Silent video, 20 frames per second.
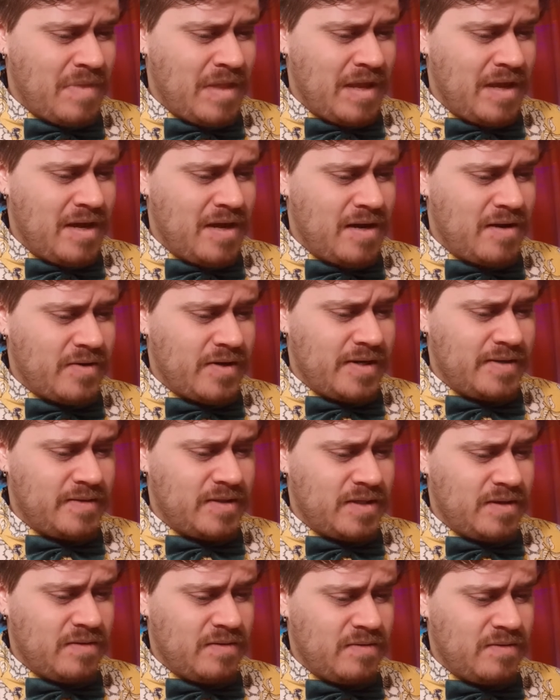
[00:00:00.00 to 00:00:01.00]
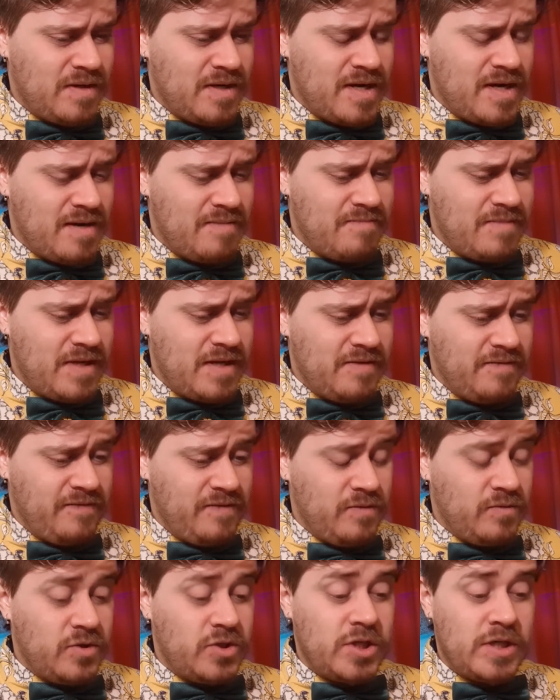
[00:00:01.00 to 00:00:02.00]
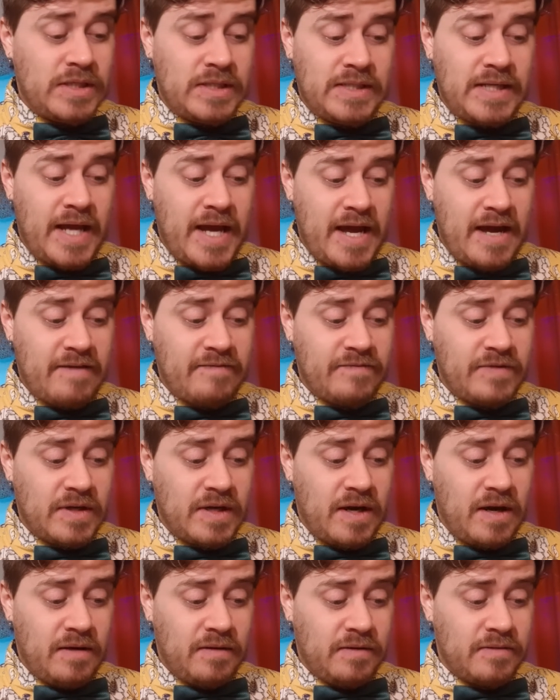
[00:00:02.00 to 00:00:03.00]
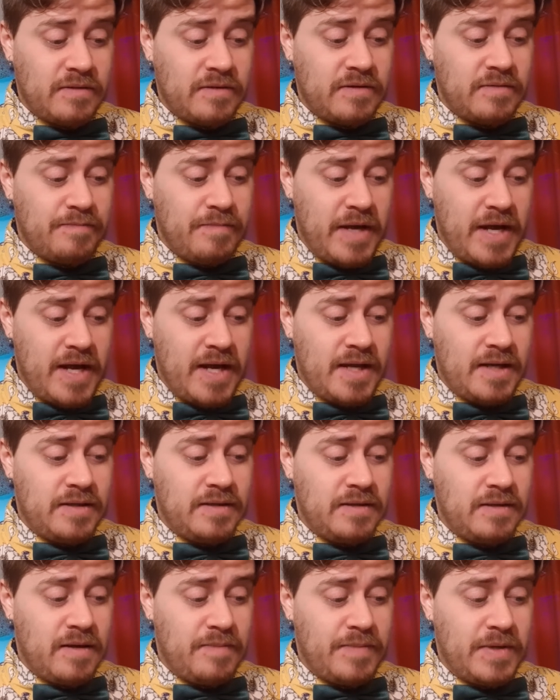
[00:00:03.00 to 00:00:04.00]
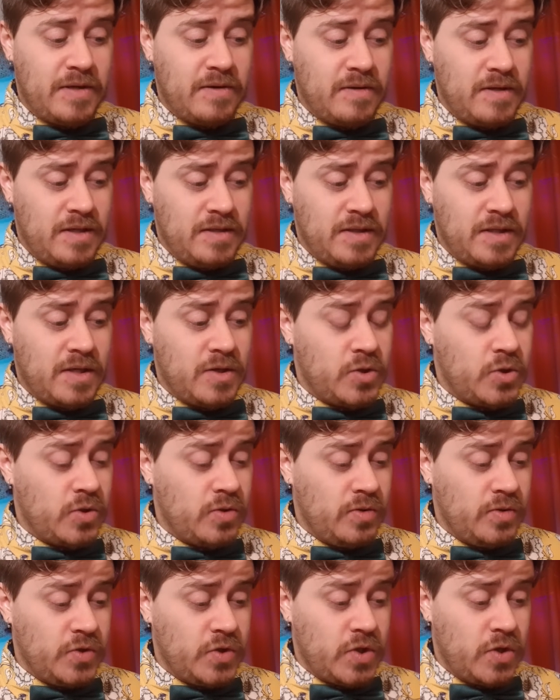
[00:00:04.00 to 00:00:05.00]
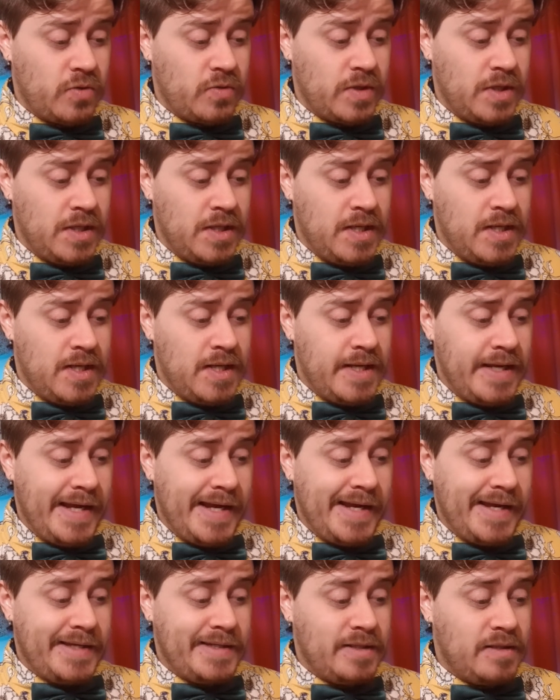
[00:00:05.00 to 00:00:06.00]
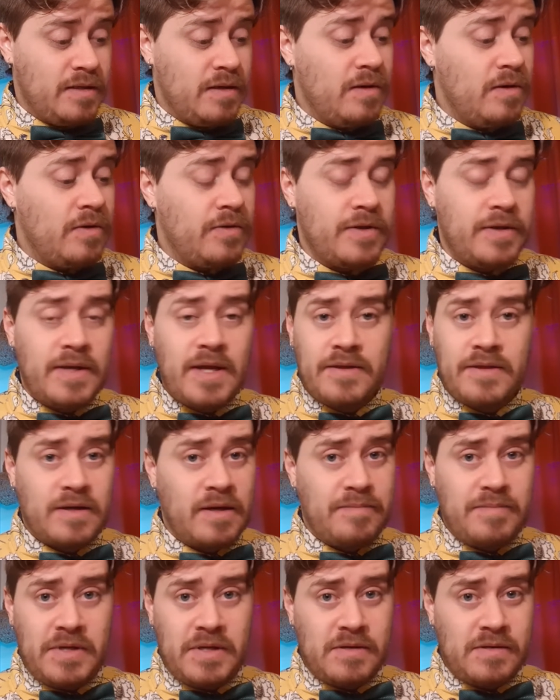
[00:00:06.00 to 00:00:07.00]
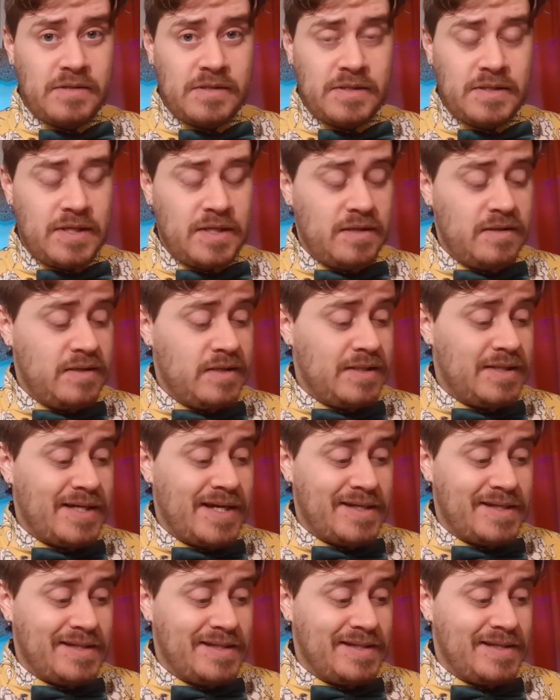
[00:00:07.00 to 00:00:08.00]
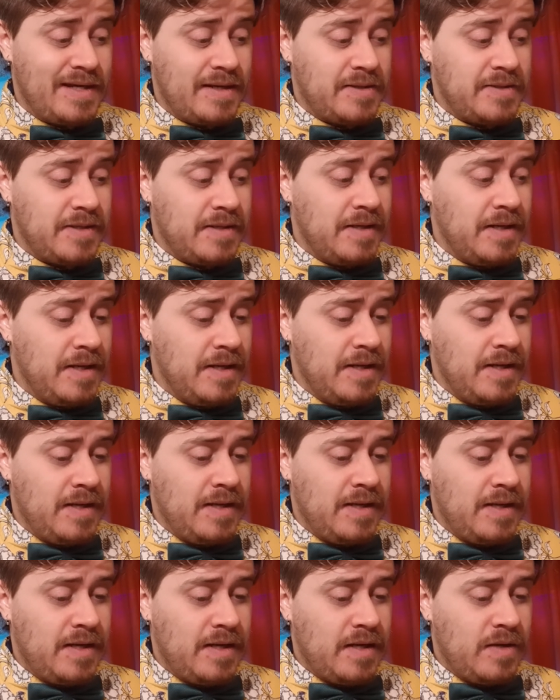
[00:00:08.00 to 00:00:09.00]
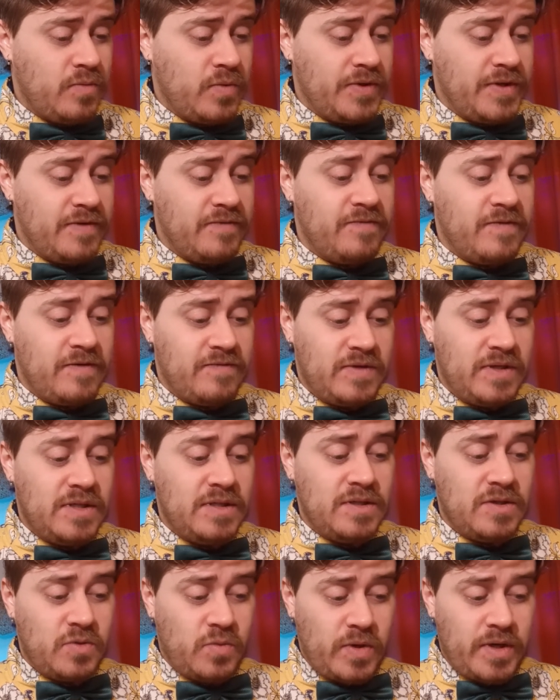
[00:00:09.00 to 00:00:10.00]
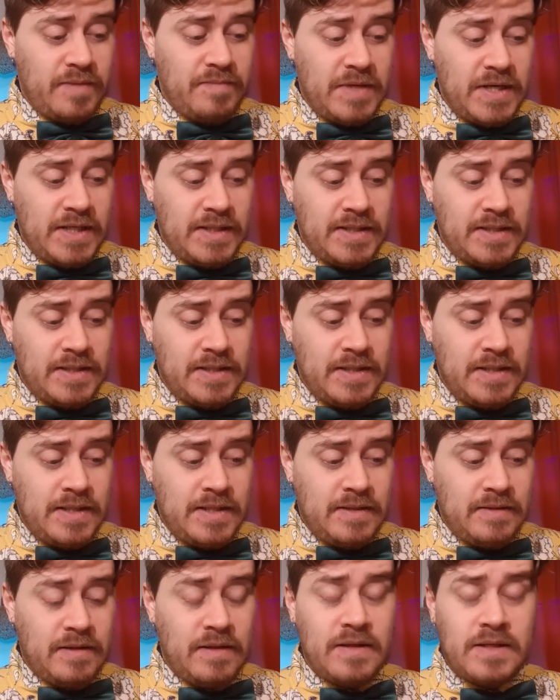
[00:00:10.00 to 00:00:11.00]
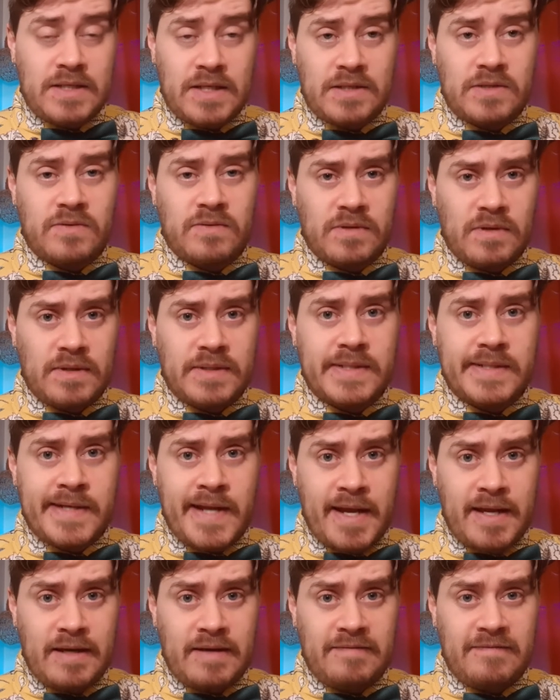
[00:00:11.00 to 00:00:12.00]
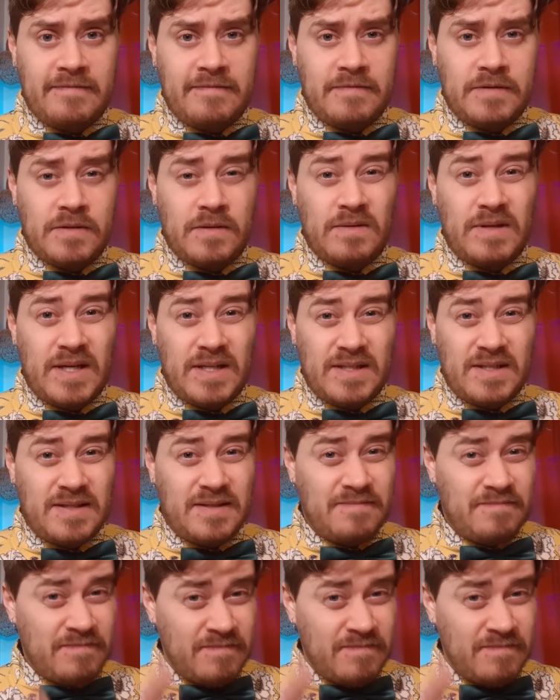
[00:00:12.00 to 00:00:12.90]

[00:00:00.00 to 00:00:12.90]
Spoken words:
Okay, so if you just have the colored band appearing in the control zone and nothing appears in the test section within 15 to 20 minutes, then the test result is negative. So that's